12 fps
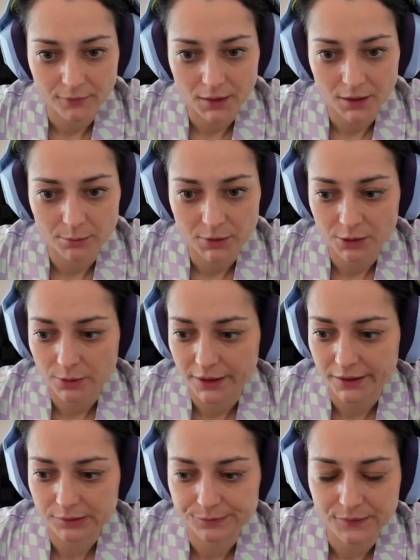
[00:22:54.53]

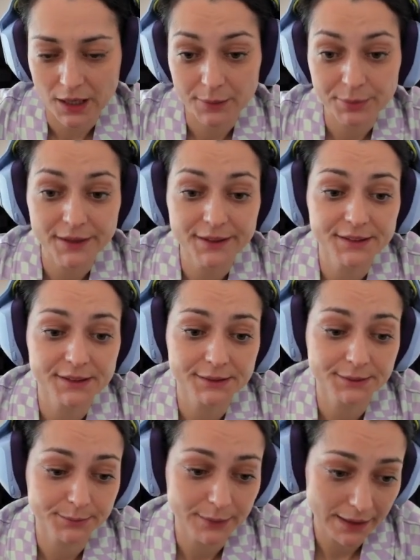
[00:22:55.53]
Meanwhile, I played
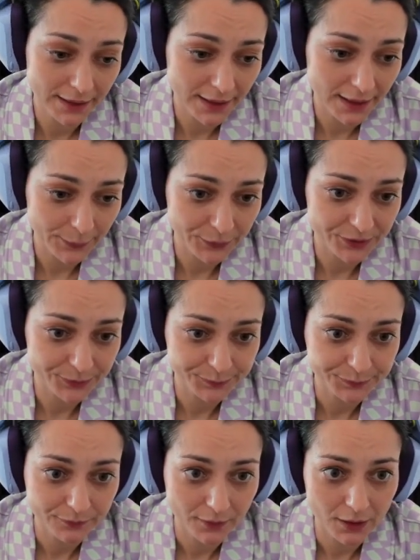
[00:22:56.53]
many games
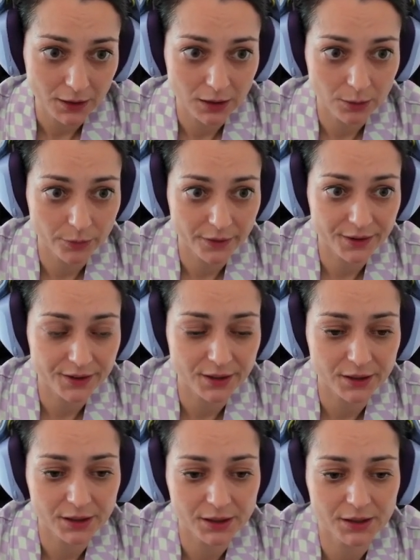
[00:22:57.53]
with
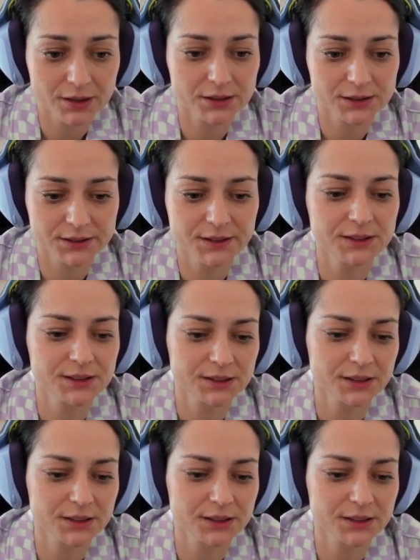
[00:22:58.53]
this